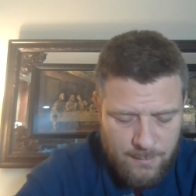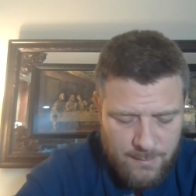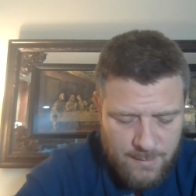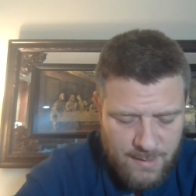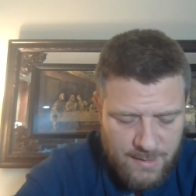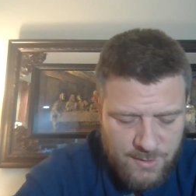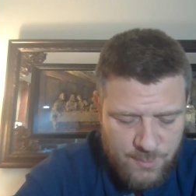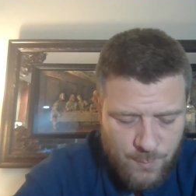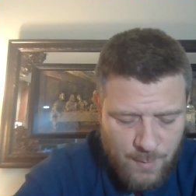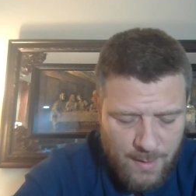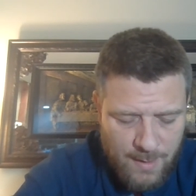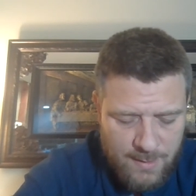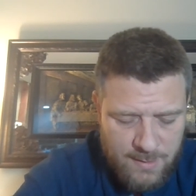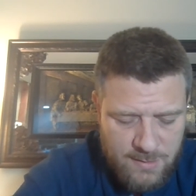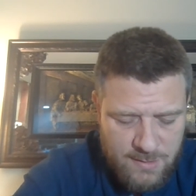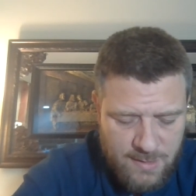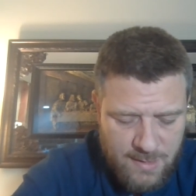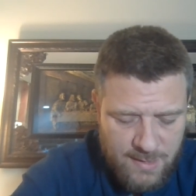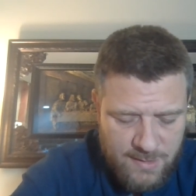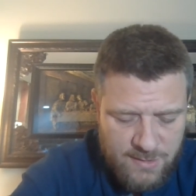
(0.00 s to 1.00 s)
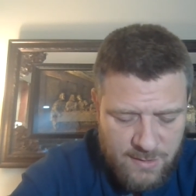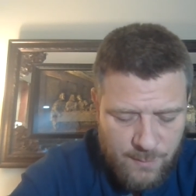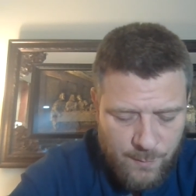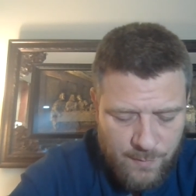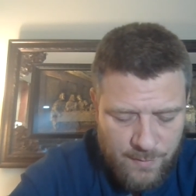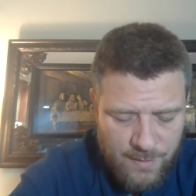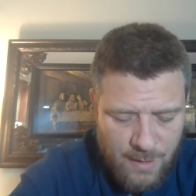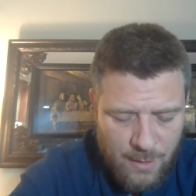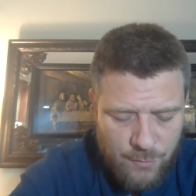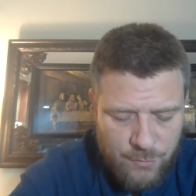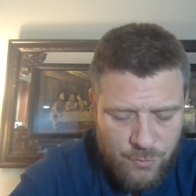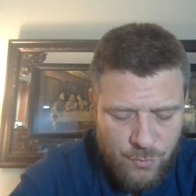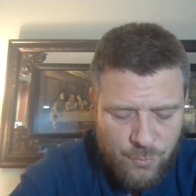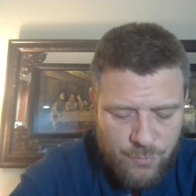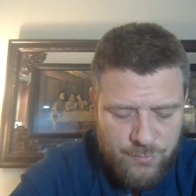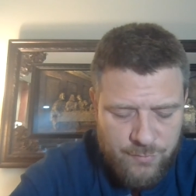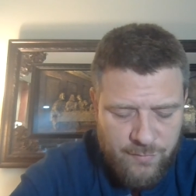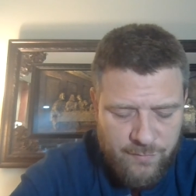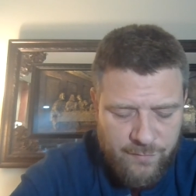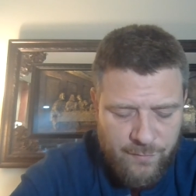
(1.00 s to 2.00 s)
That's why it says, and without
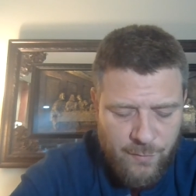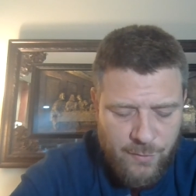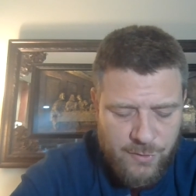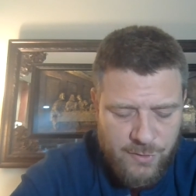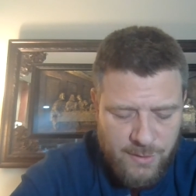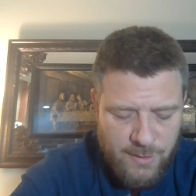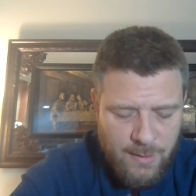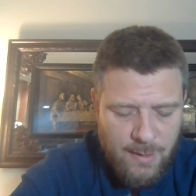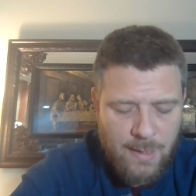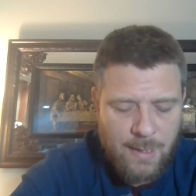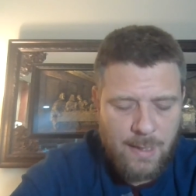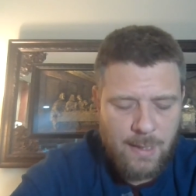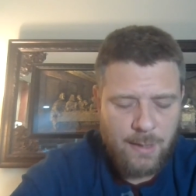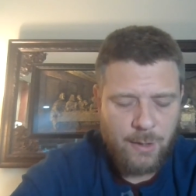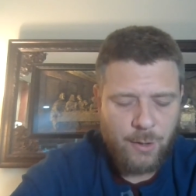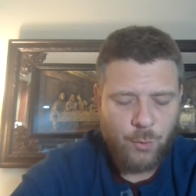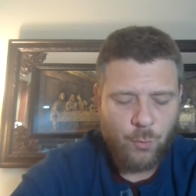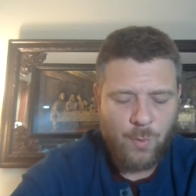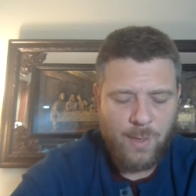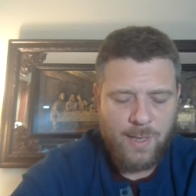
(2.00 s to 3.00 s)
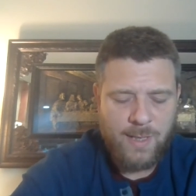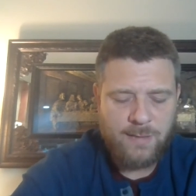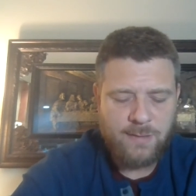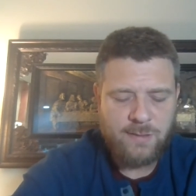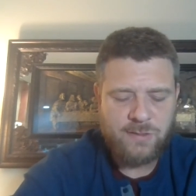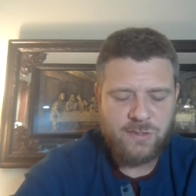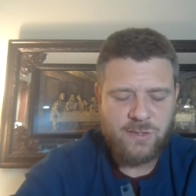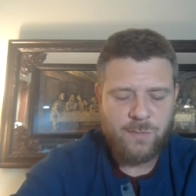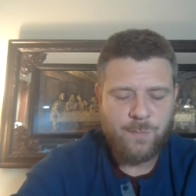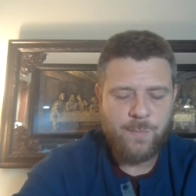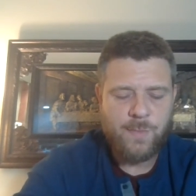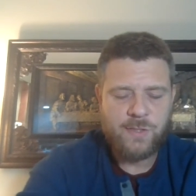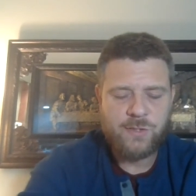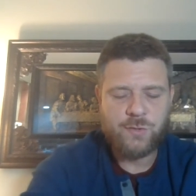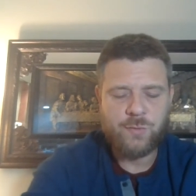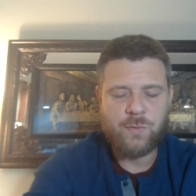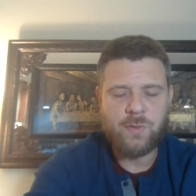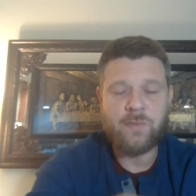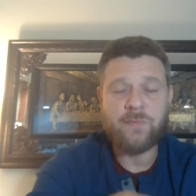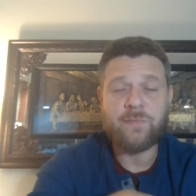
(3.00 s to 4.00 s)
controversy, great is the
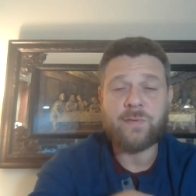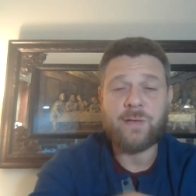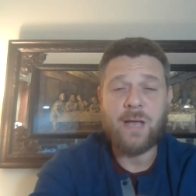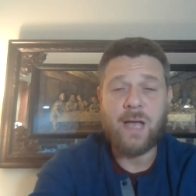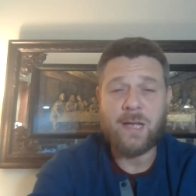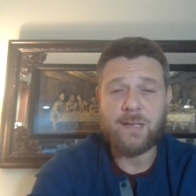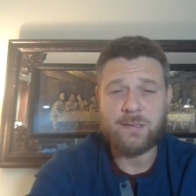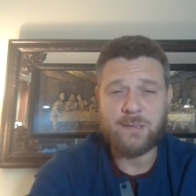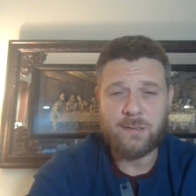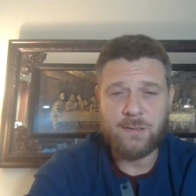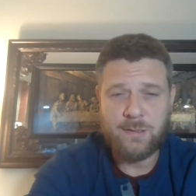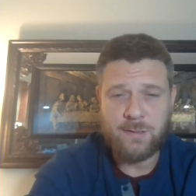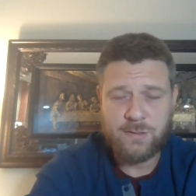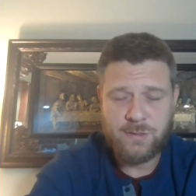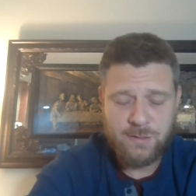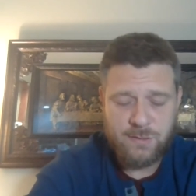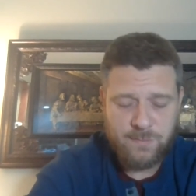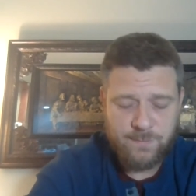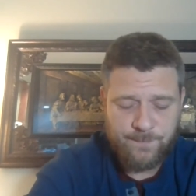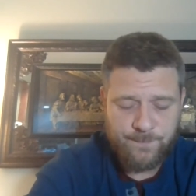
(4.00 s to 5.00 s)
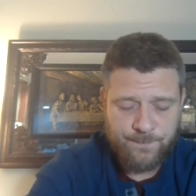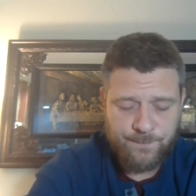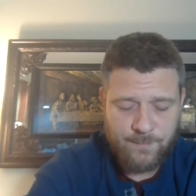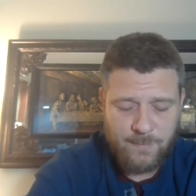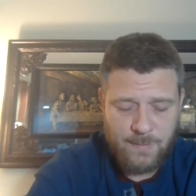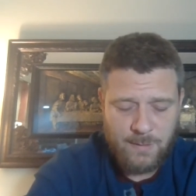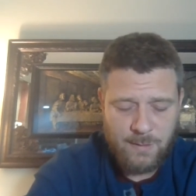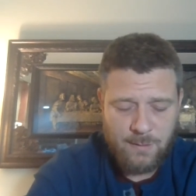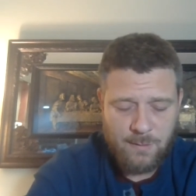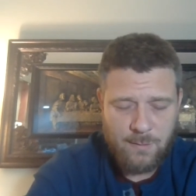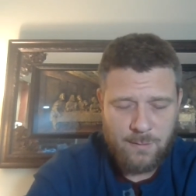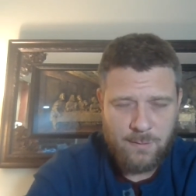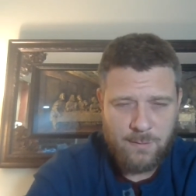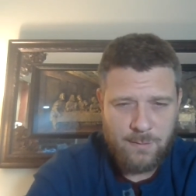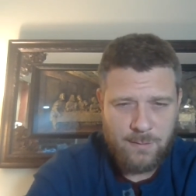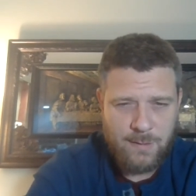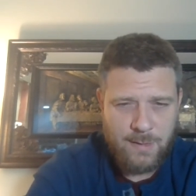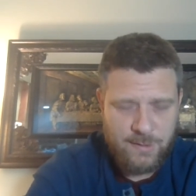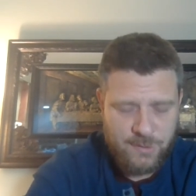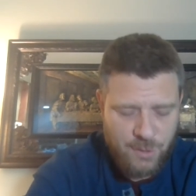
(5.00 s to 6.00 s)
mystery of godliness.
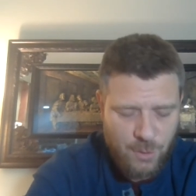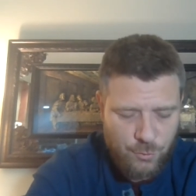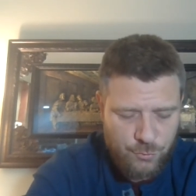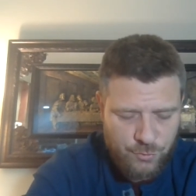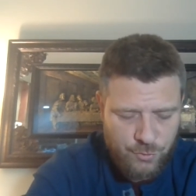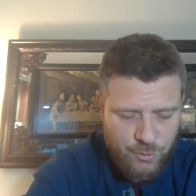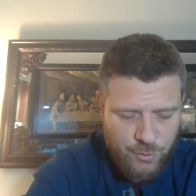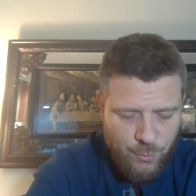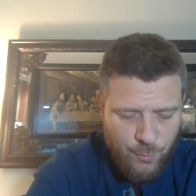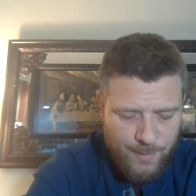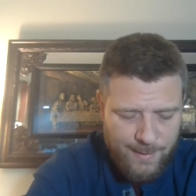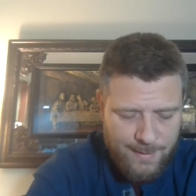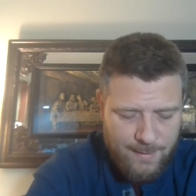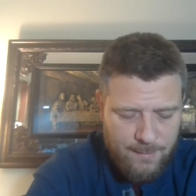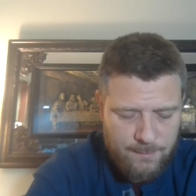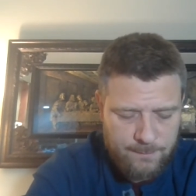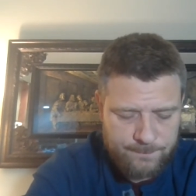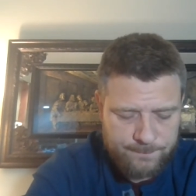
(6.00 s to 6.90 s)
Let's go to the Greek.